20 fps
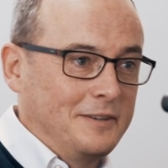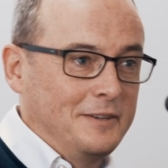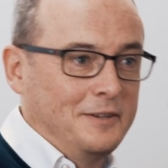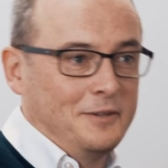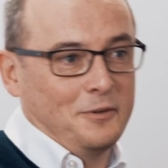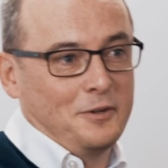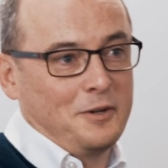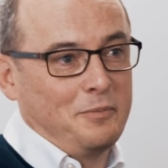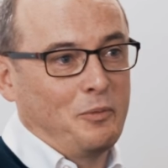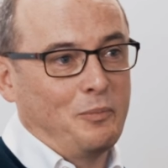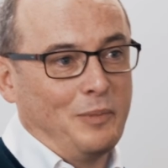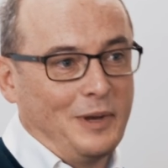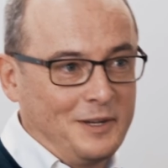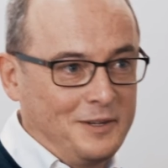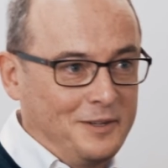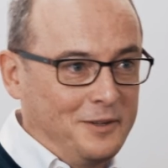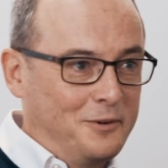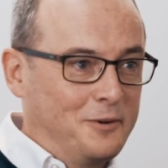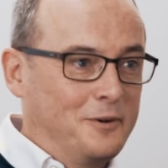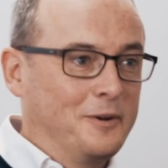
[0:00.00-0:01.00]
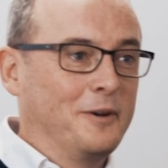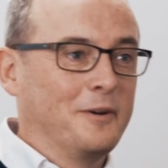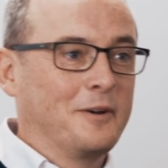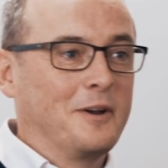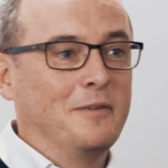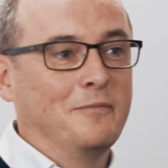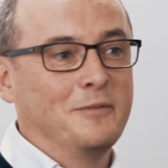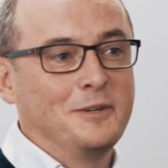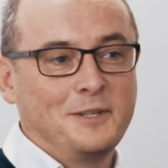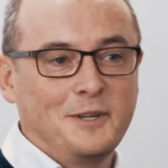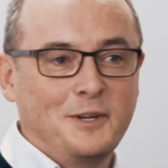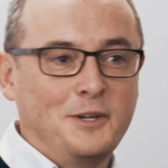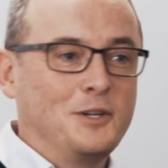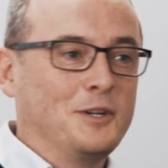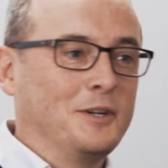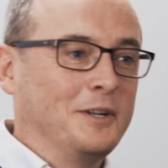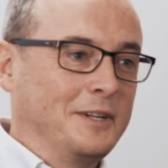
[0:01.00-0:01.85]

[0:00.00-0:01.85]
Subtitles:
You know, coming back to the earlier conversation,